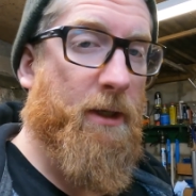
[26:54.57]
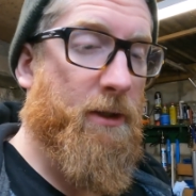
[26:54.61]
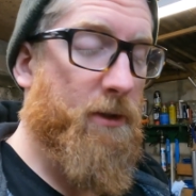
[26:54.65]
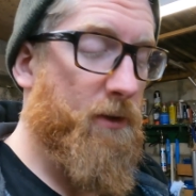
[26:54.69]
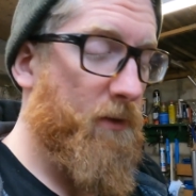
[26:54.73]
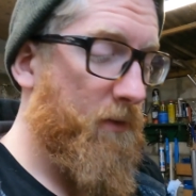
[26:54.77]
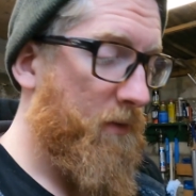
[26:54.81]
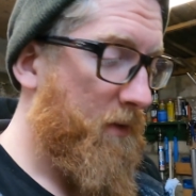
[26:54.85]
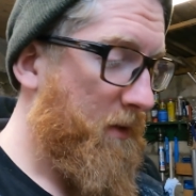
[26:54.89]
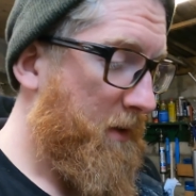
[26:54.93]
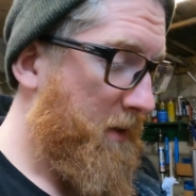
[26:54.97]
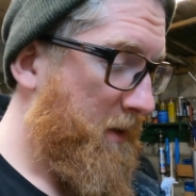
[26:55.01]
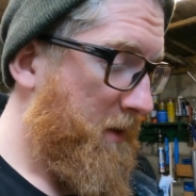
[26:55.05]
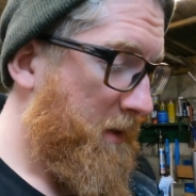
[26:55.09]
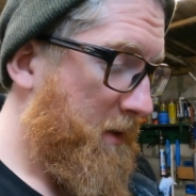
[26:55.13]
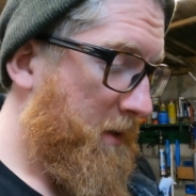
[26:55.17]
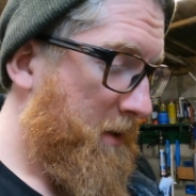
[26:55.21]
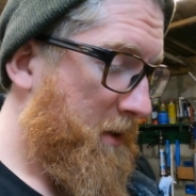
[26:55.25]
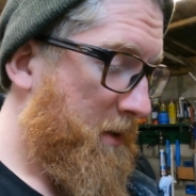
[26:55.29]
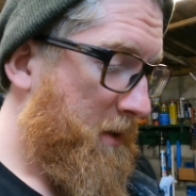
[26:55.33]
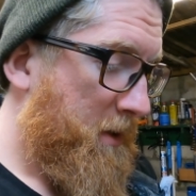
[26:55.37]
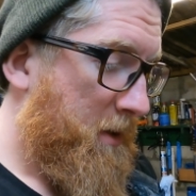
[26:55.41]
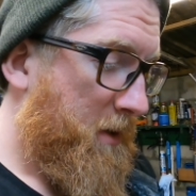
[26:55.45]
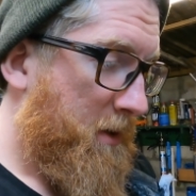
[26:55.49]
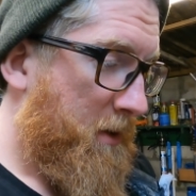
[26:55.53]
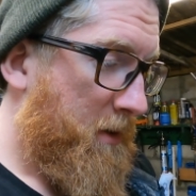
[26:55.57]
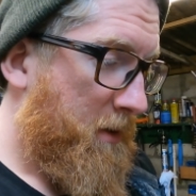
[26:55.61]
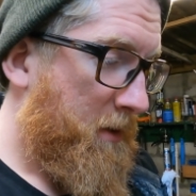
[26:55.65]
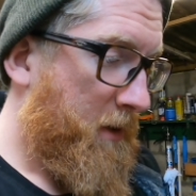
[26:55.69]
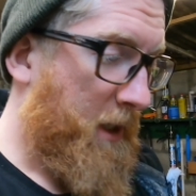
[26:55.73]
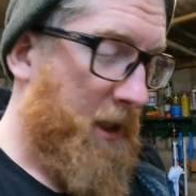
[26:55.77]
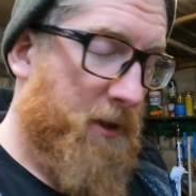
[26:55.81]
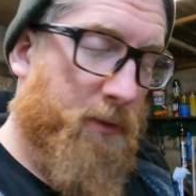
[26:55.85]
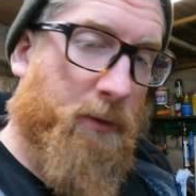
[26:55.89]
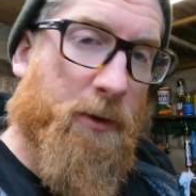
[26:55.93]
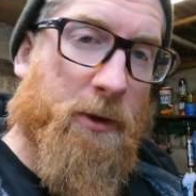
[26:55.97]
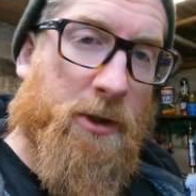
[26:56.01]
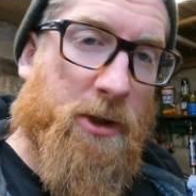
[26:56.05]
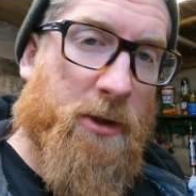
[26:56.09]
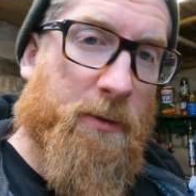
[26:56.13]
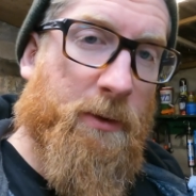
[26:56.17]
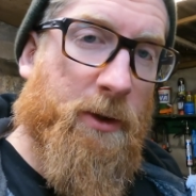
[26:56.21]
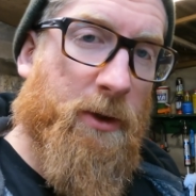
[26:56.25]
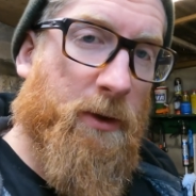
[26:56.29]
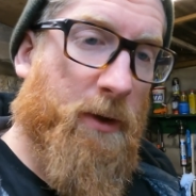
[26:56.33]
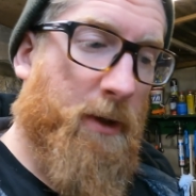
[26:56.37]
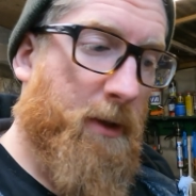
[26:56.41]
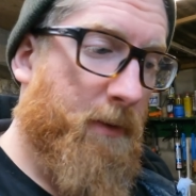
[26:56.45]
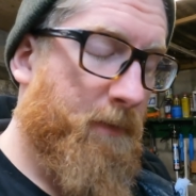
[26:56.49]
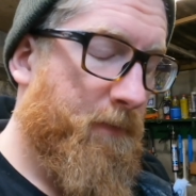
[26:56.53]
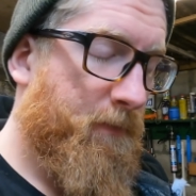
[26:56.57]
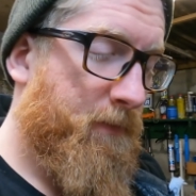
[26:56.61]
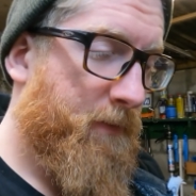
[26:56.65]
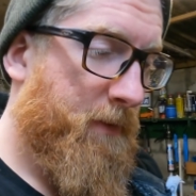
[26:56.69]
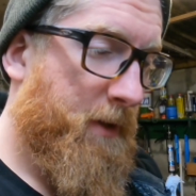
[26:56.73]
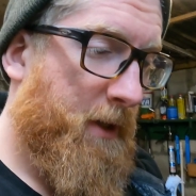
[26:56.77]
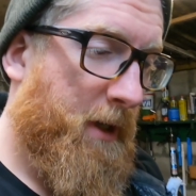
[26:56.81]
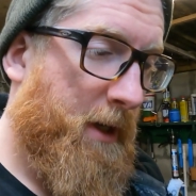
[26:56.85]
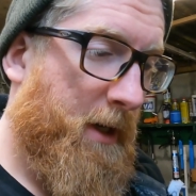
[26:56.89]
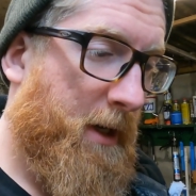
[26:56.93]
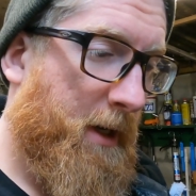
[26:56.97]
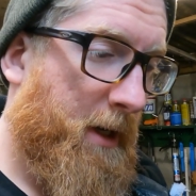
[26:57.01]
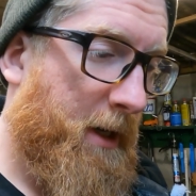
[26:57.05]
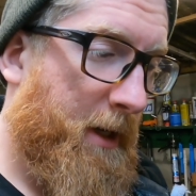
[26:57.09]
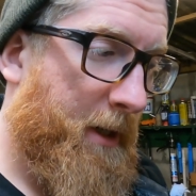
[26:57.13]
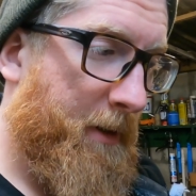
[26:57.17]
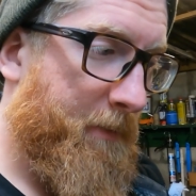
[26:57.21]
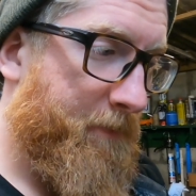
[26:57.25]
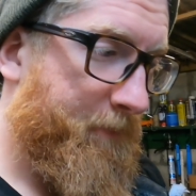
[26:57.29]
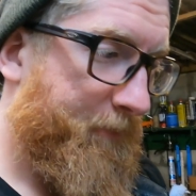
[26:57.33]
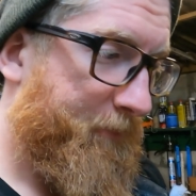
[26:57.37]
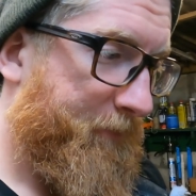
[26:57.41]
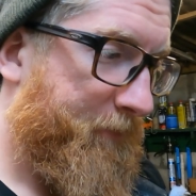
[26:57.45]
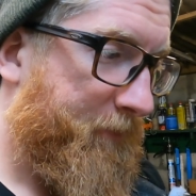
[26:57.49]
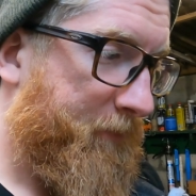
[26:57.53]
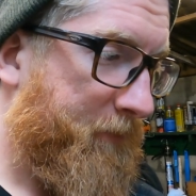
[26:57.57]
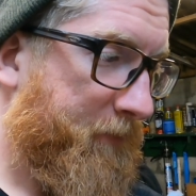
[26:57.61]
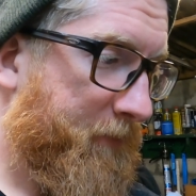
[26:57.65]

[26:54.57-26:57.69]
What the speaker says: So that's what you'll see me doing. And